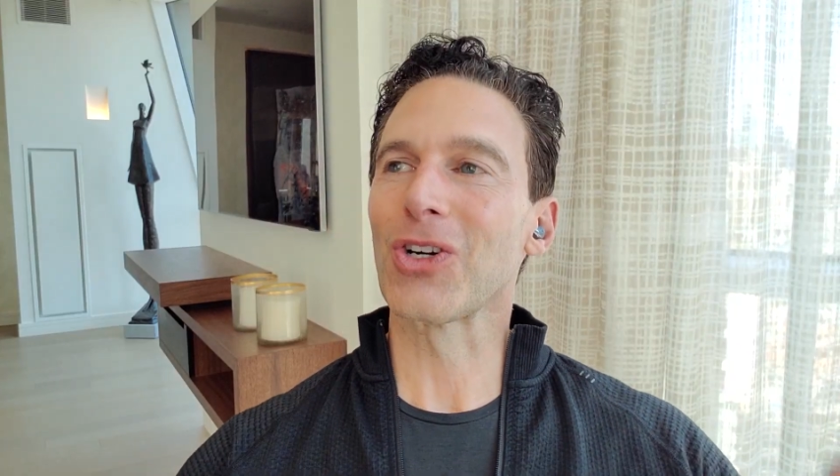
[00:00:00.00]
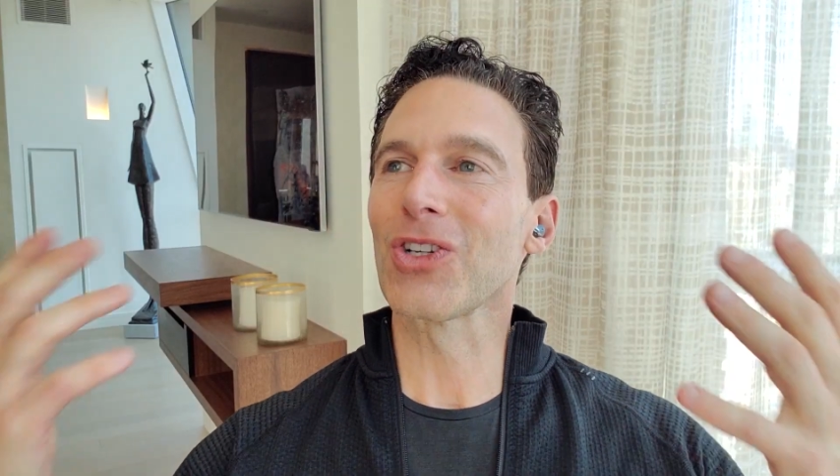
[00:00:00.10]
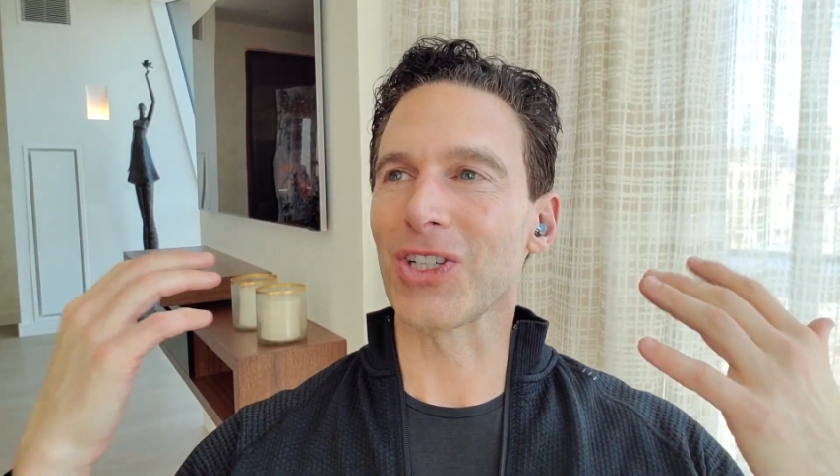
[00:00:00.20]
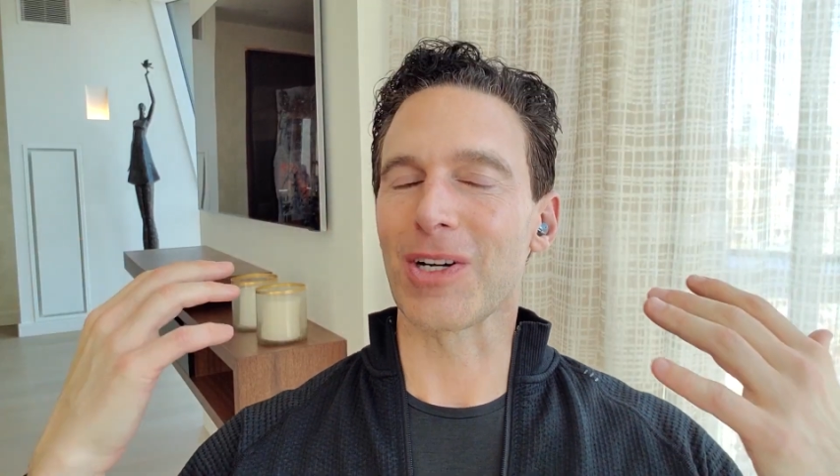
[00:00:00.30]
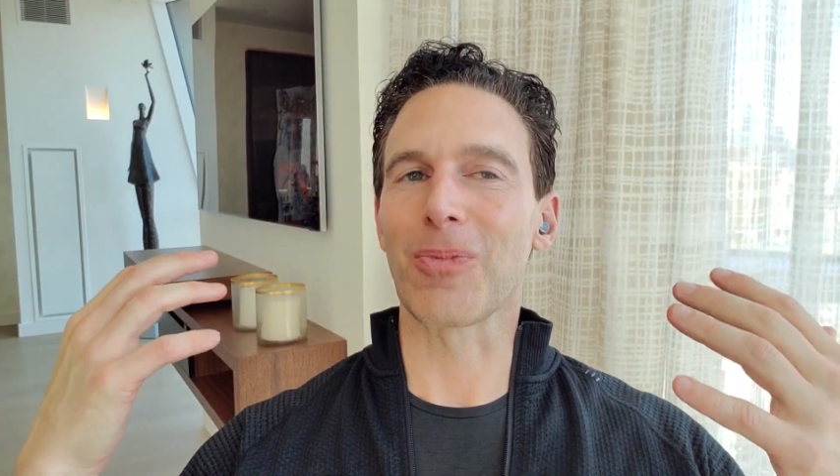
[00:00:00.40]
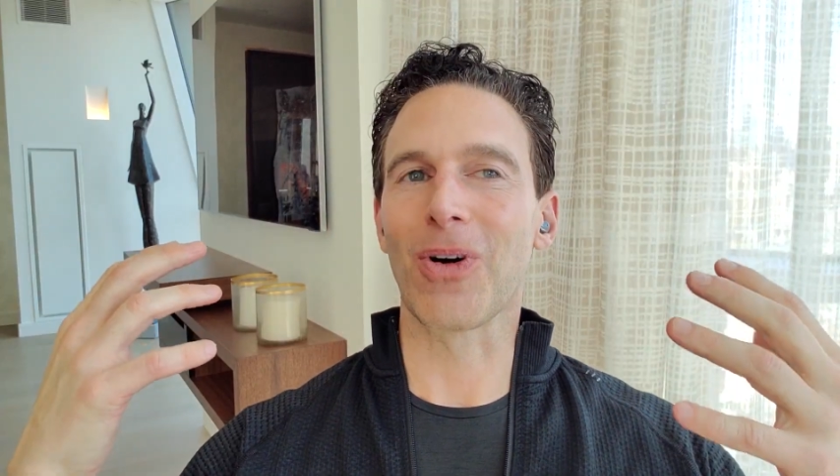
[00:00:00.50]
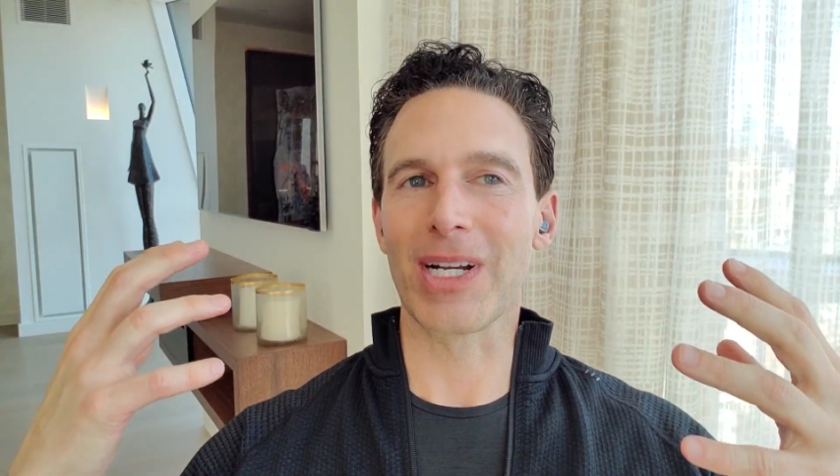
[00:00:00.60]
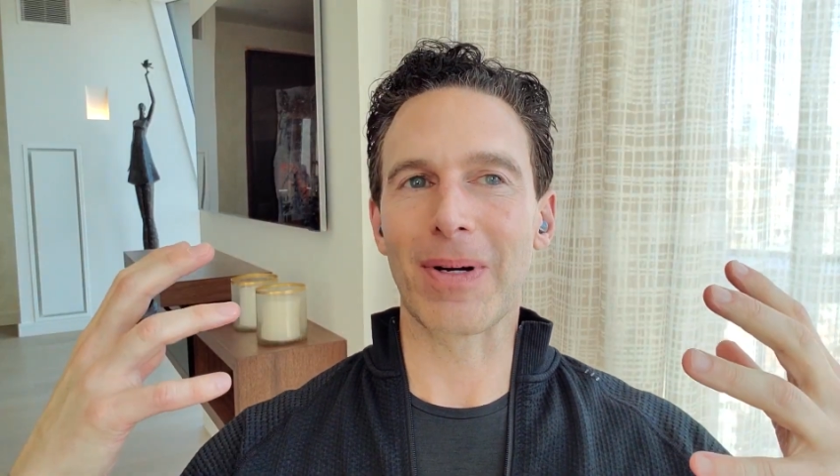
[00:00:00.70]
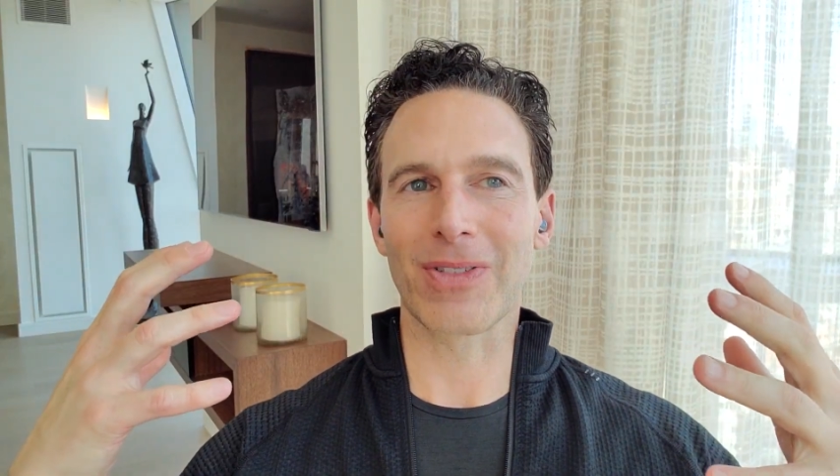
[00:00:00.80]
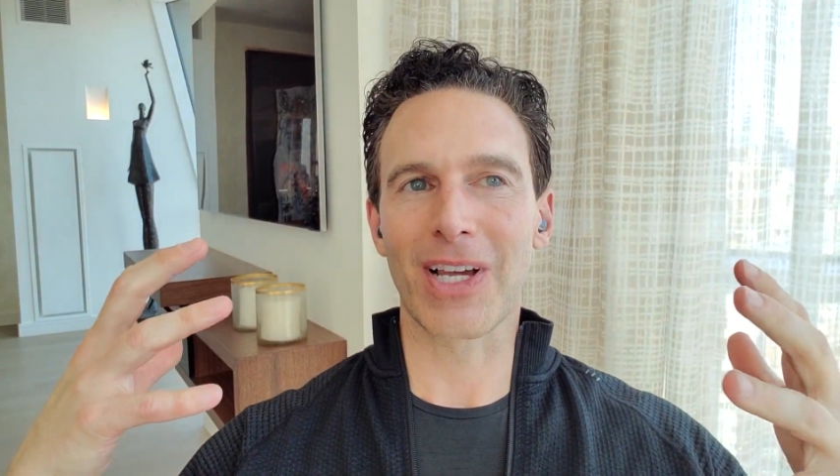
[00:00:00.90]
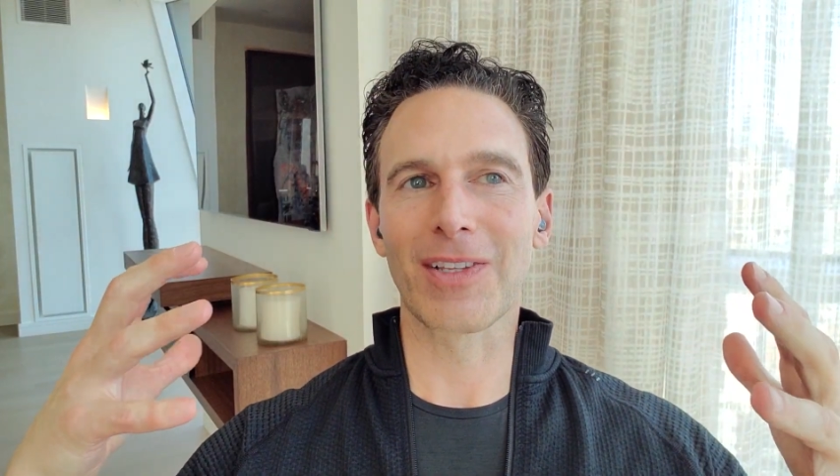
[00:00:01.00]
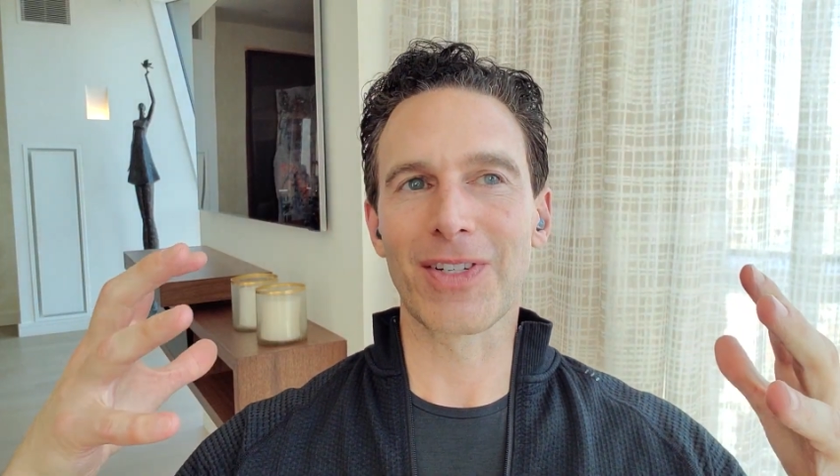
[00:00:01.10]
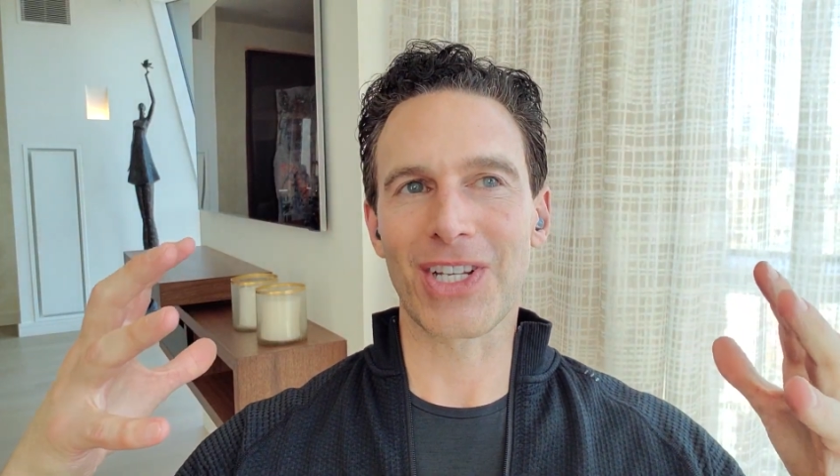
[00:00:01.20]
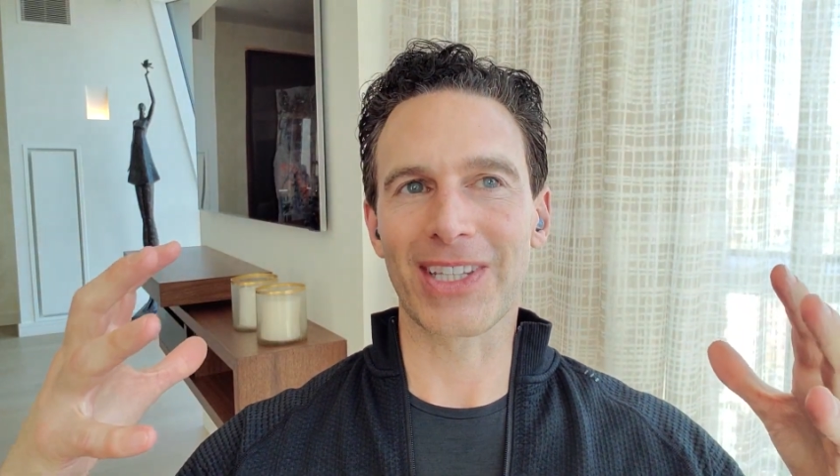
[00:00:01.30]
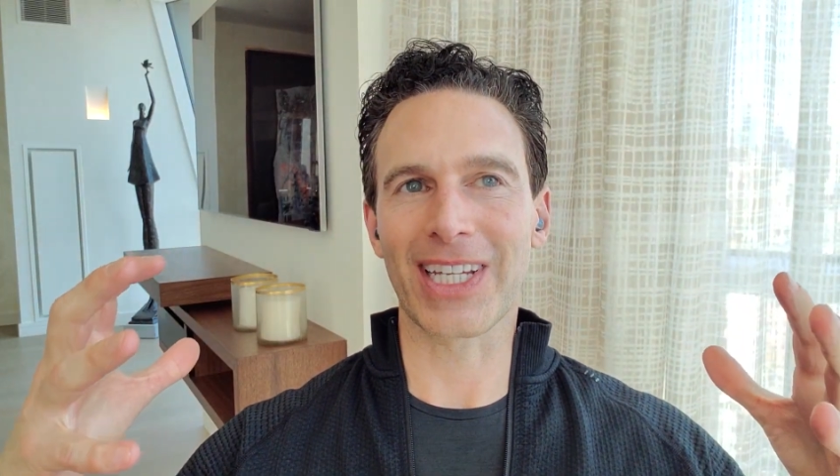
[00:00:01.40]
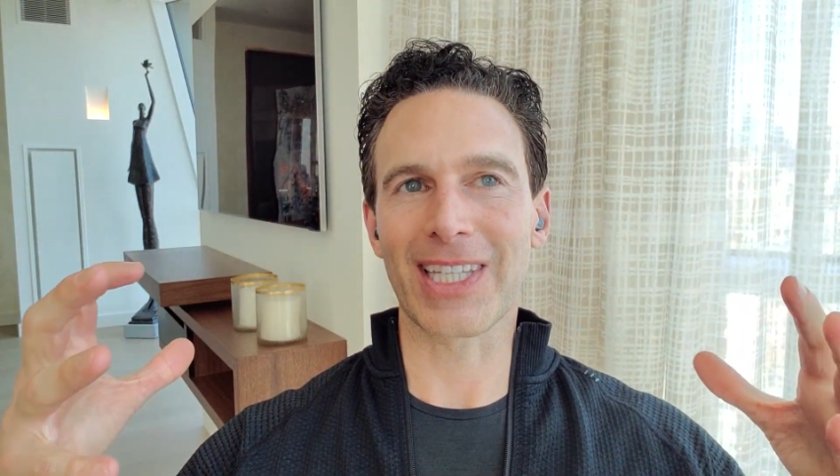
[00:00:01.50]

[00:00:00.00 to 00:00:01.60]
earlier point about television,